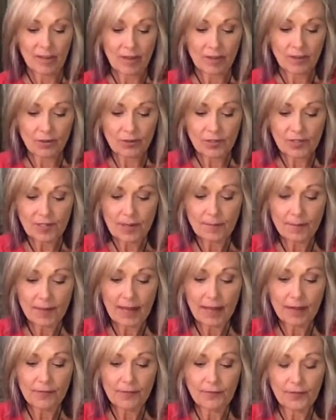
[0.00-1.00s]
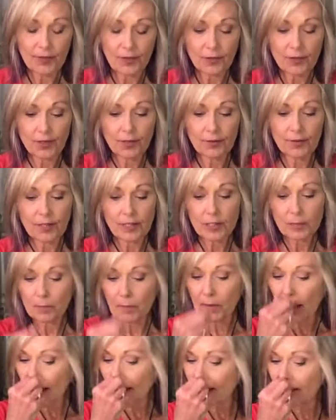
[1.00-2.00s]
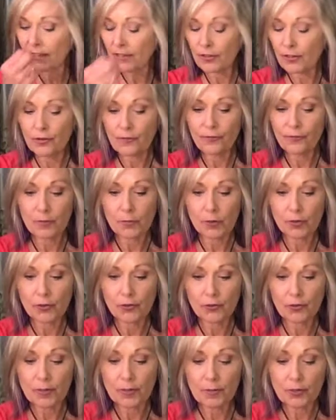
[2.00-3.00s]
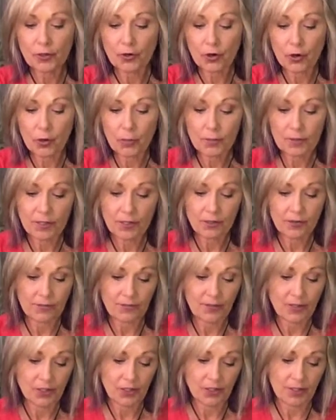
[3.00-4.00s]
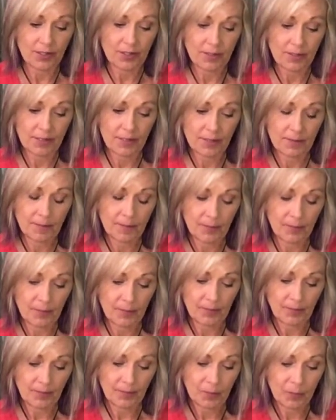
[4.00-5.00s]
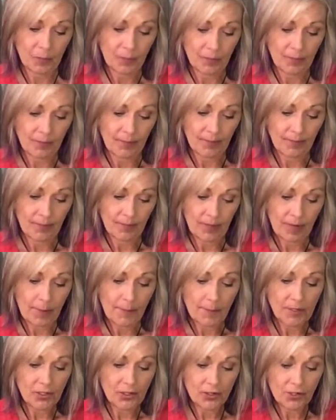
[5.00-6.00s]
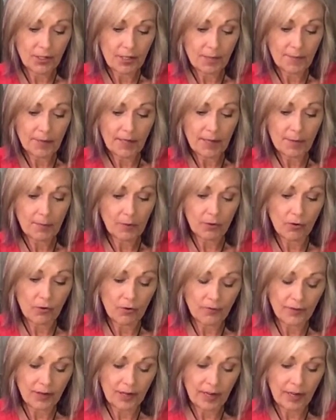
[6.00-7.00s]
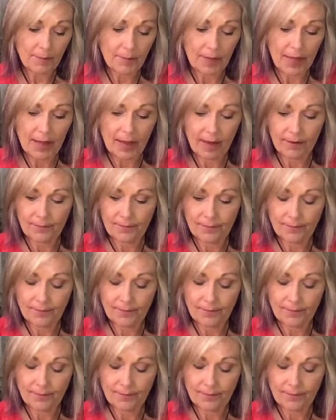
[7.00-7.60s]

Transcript: There's some kind of fear here that's blocking you from your dreams, your hopes, and your visions. But you're going to be able to overcome that